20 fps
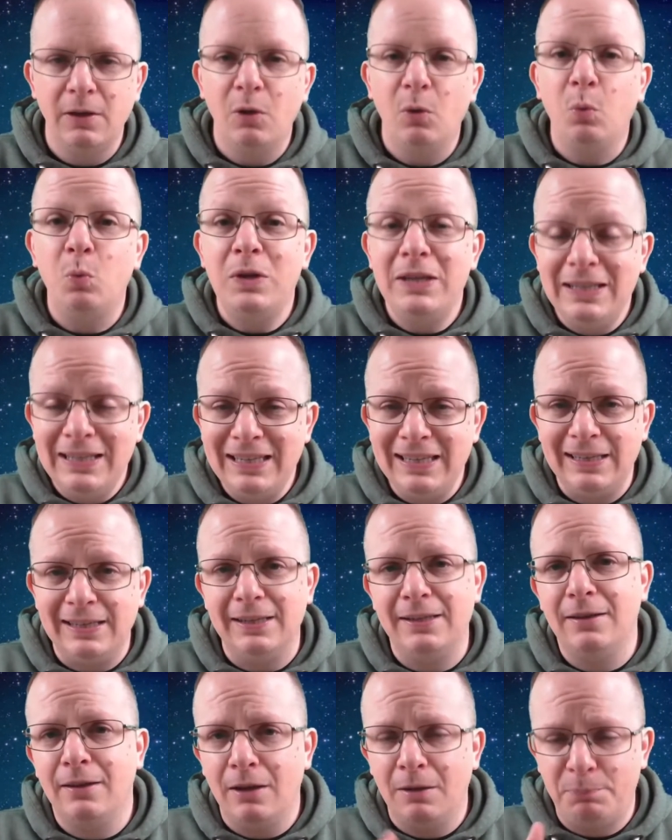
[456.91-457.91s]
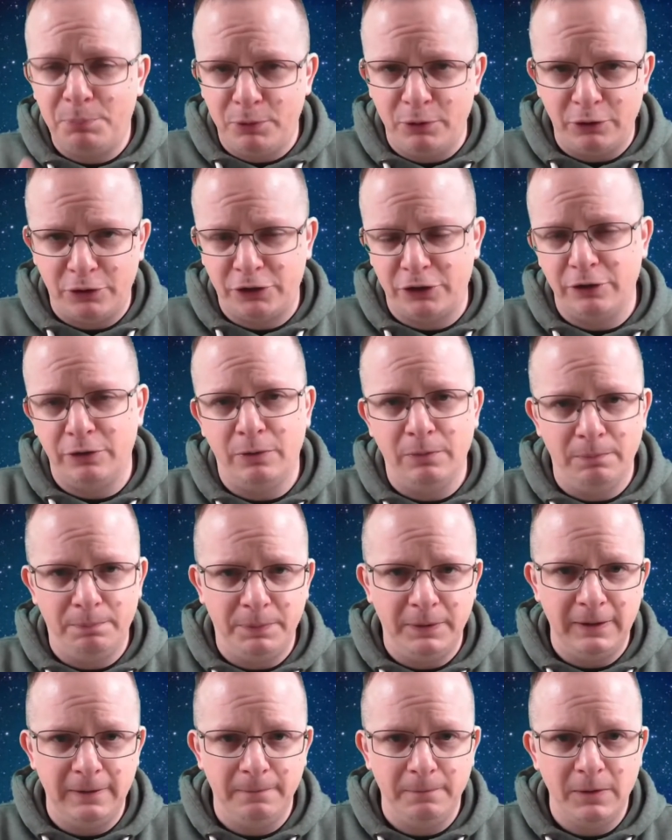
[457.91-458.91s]
We need a production
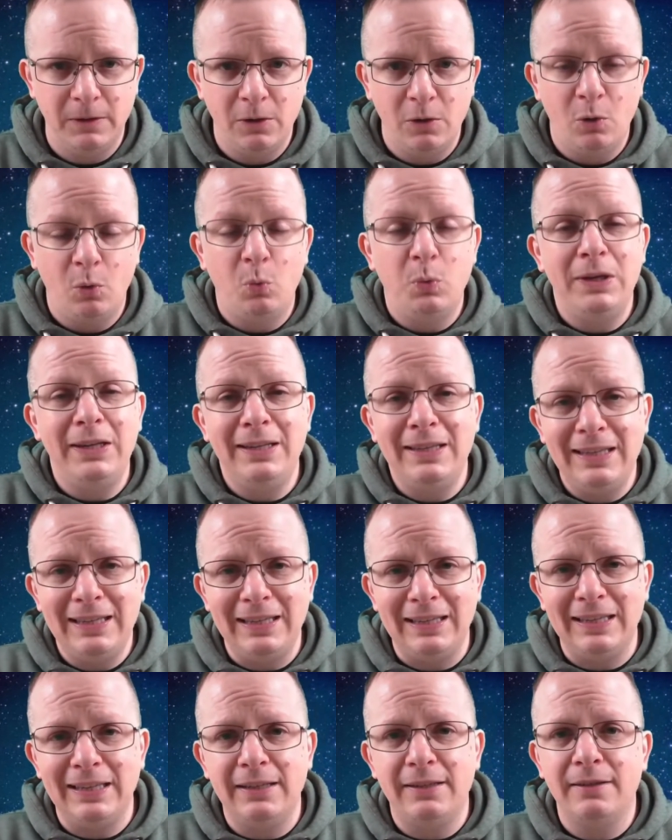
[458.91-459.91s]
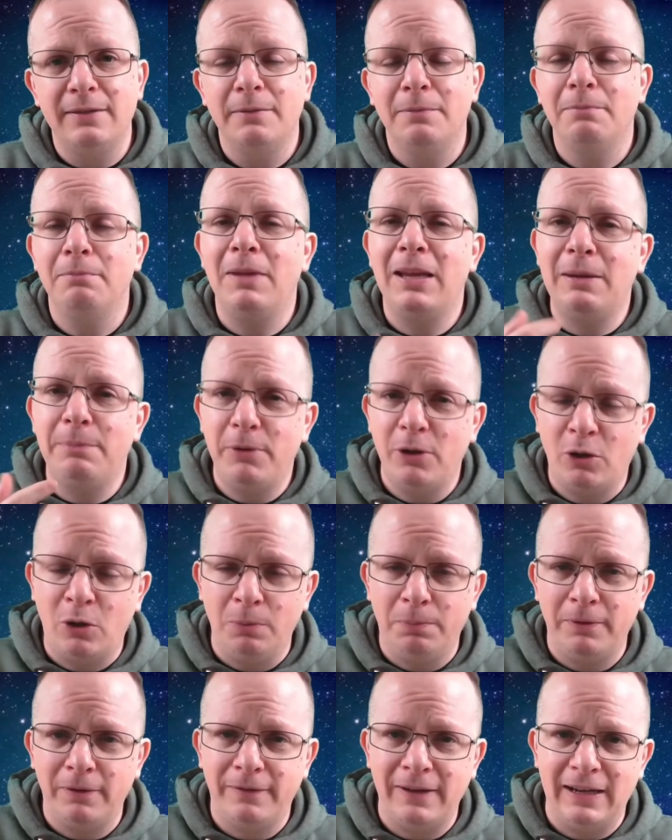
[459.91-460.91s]
company. We need maybe a
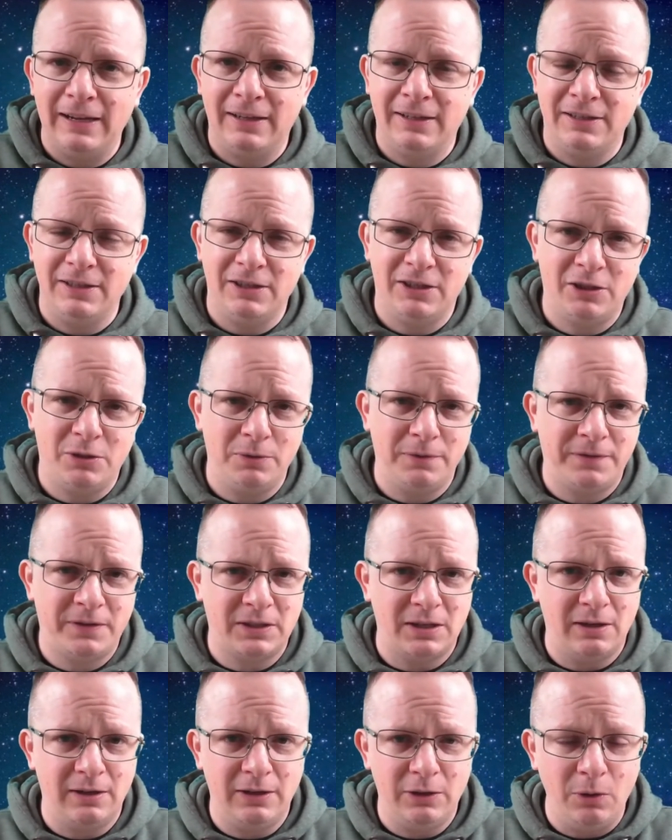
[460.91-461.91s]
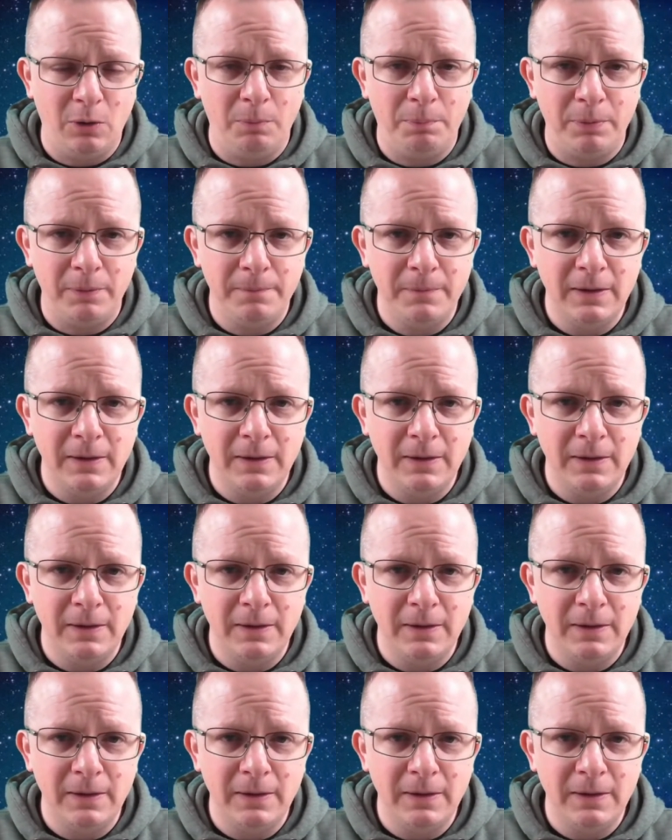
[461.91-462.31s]
couple of actors to have signed up.